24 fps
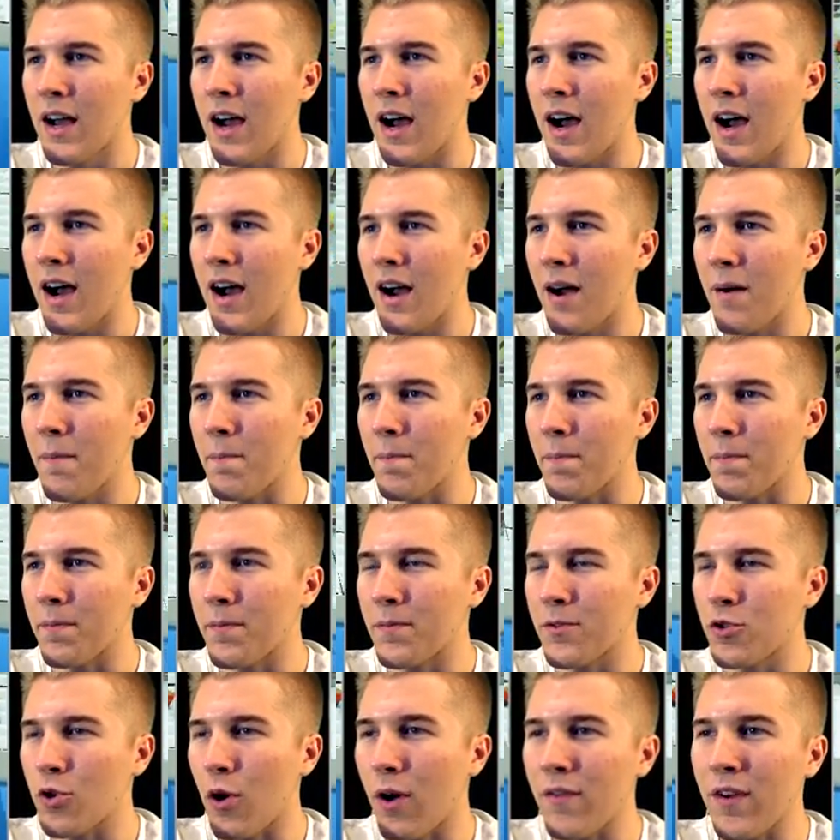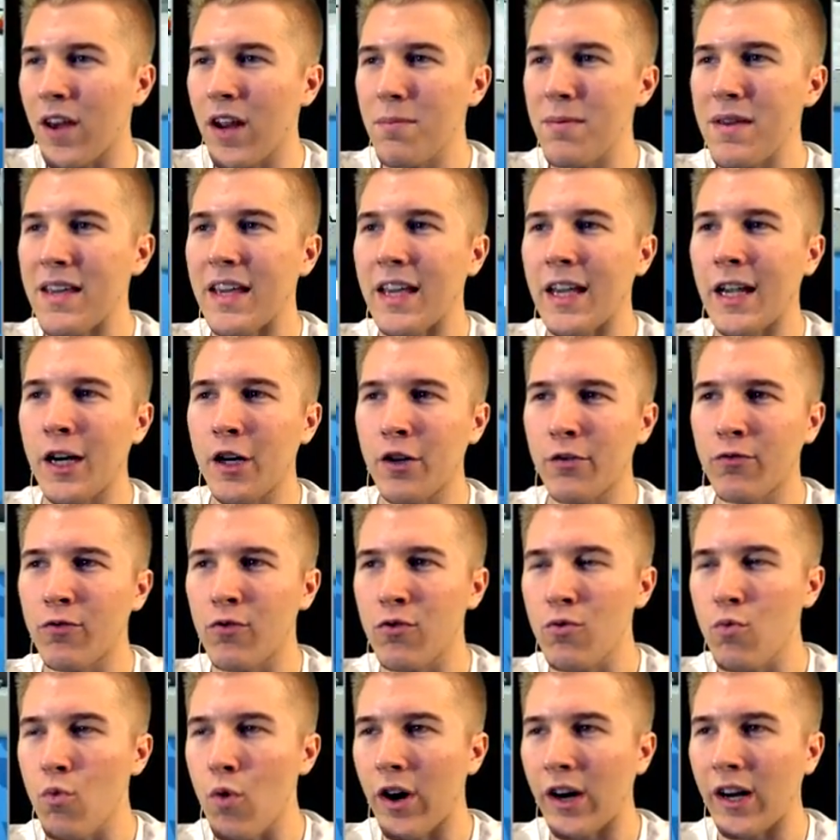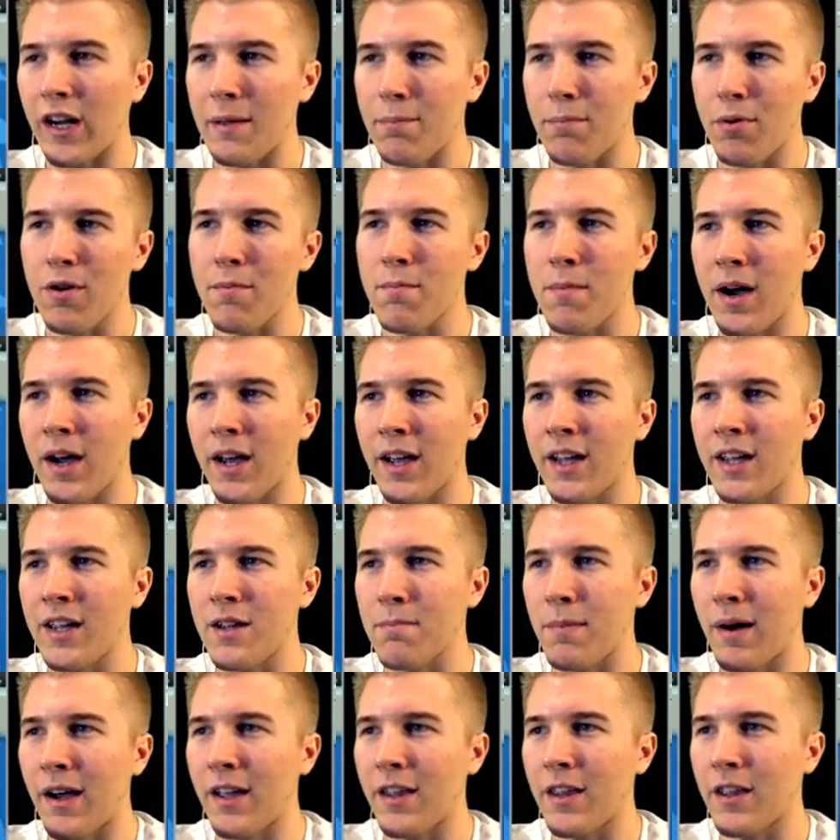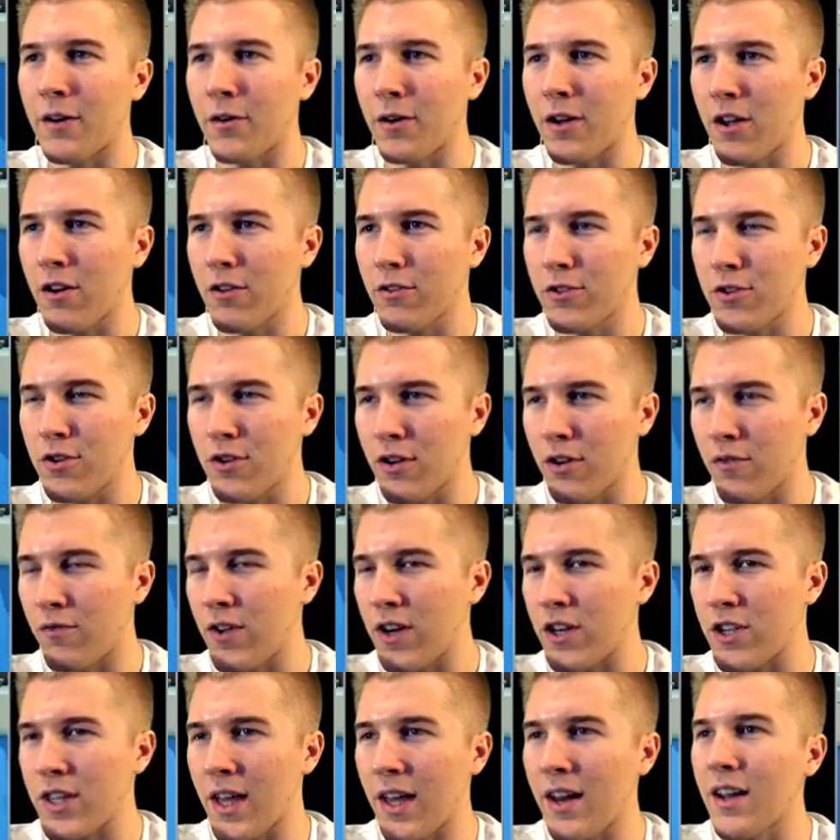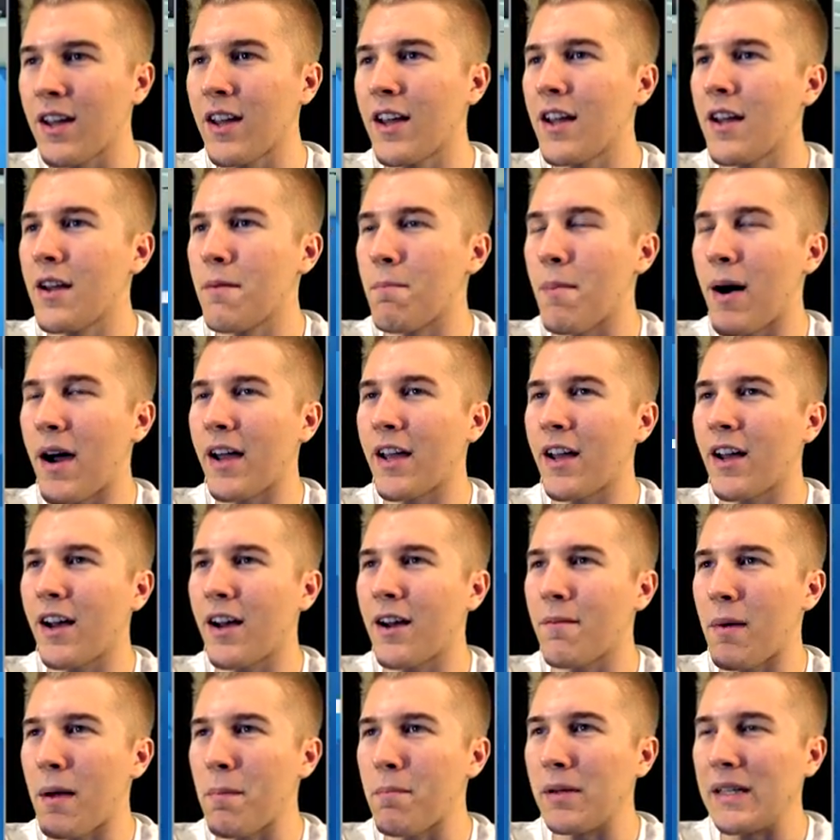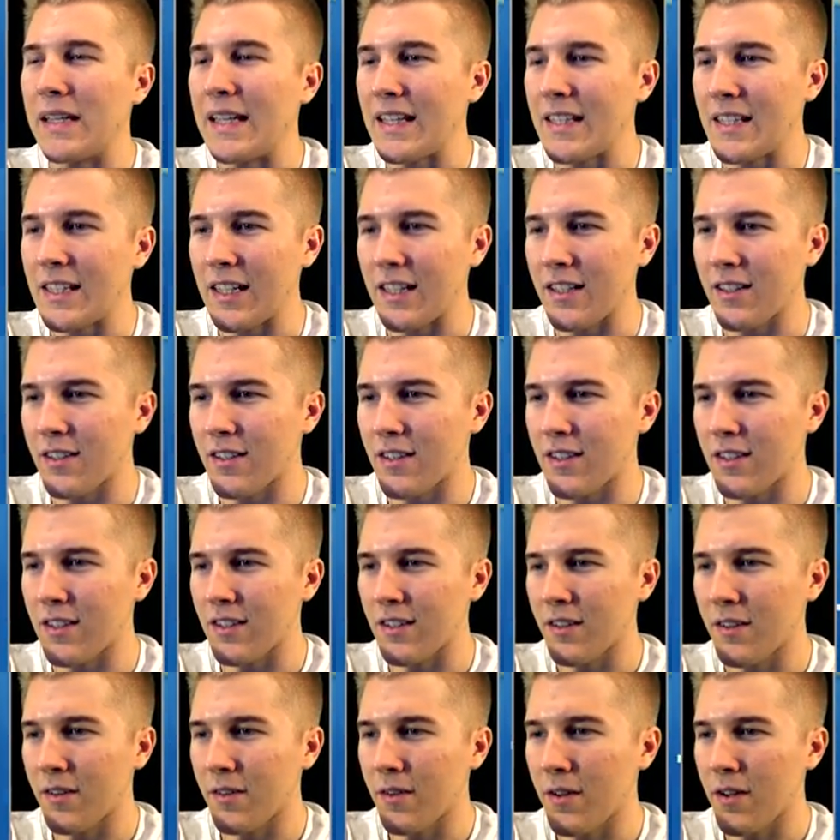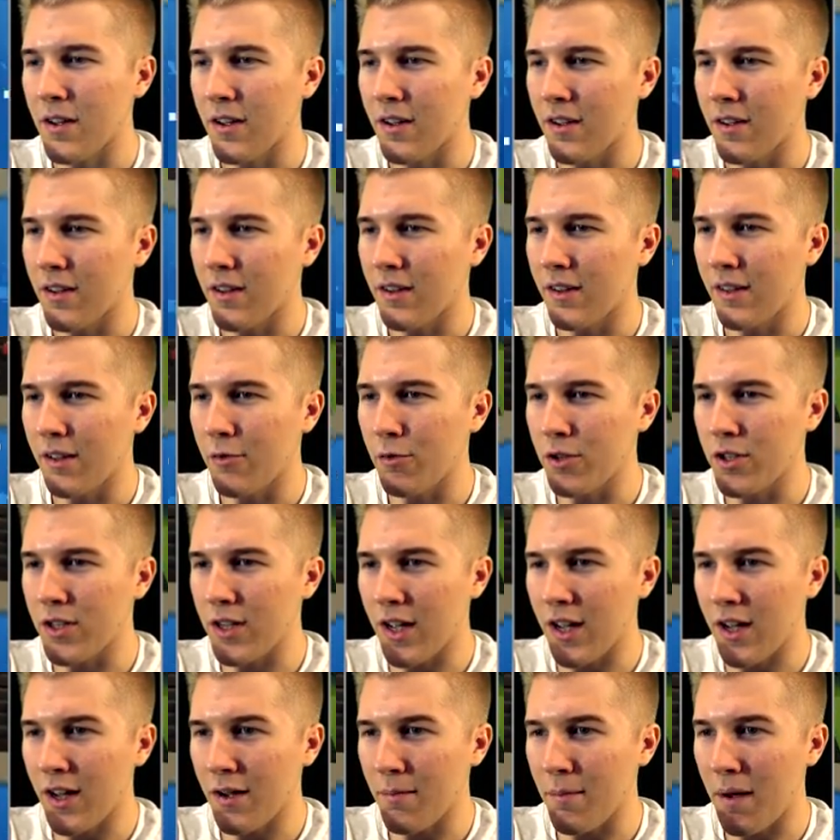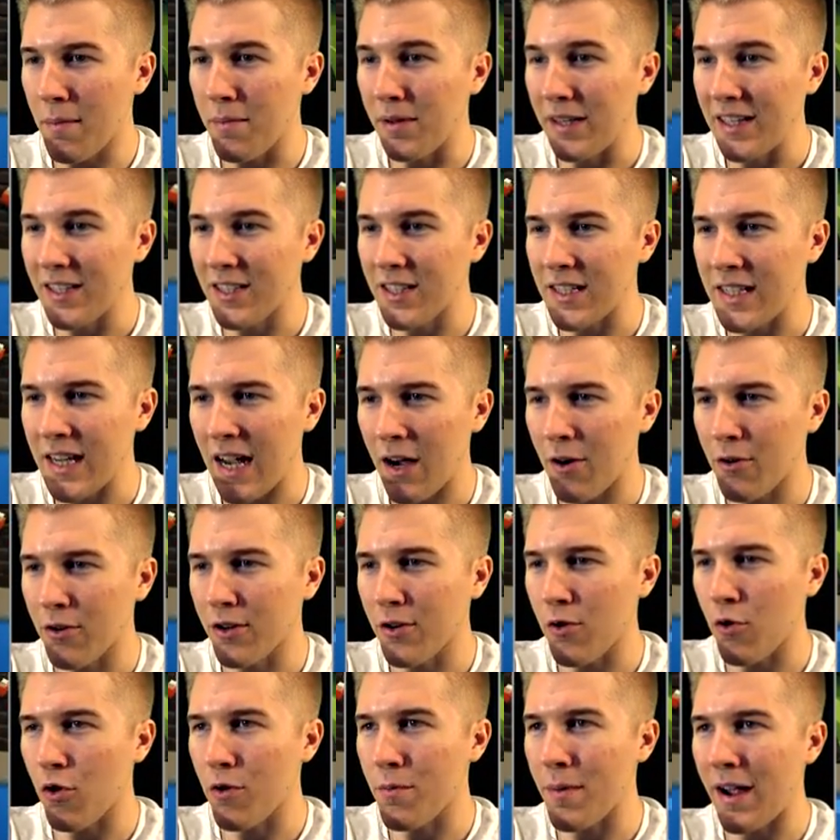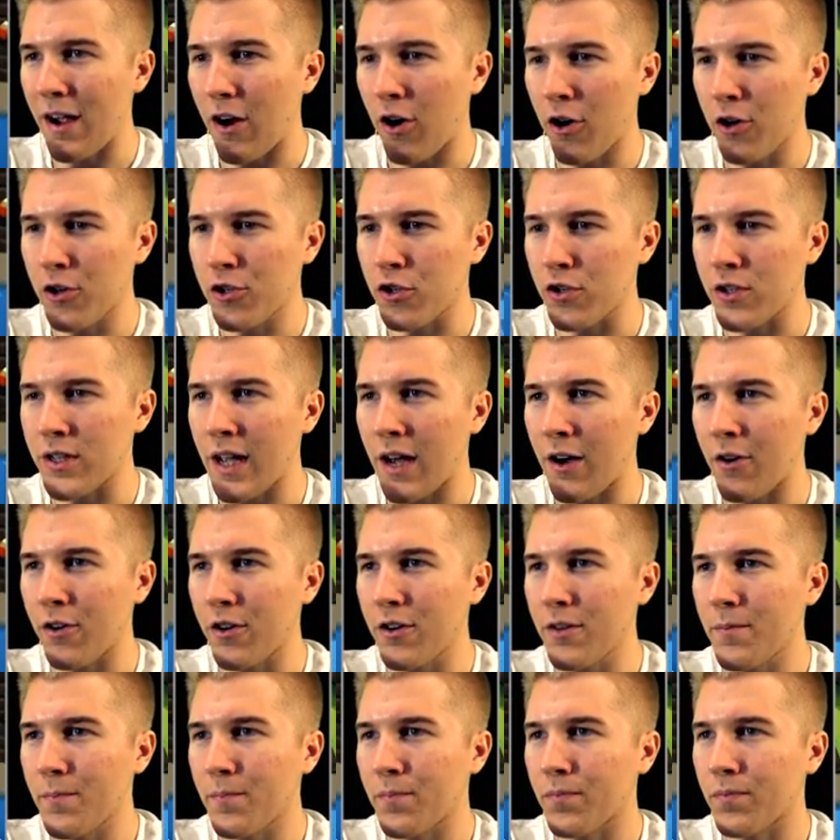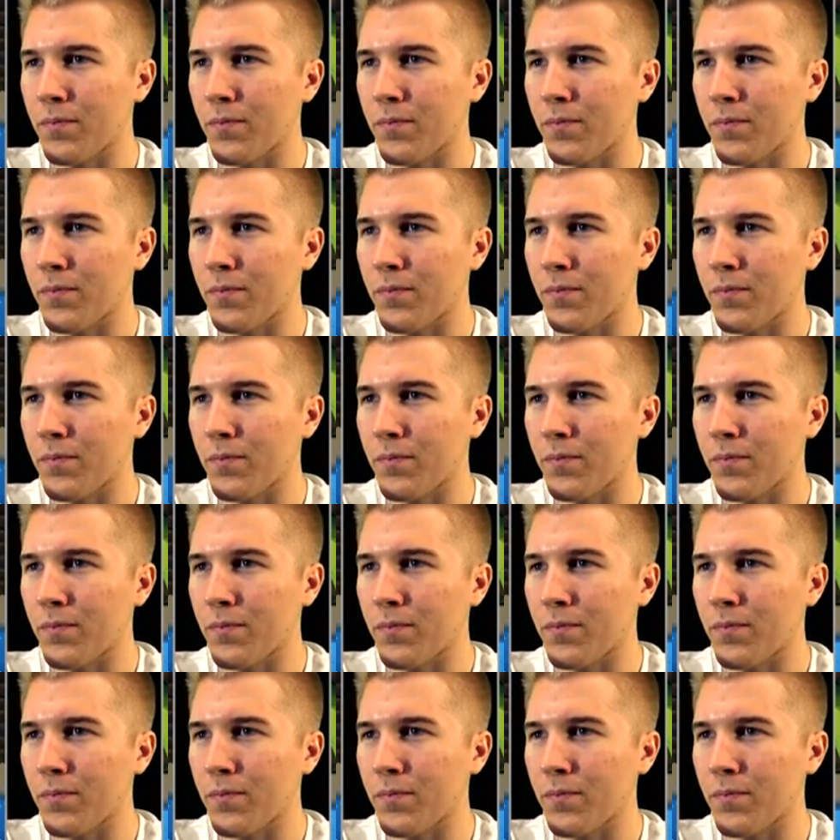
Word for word: Um, so I've got to be careful where I put my, my... There we go. So you're going to finish that. My, uh, my ballistics, which uh, my ballista tower or my archer tower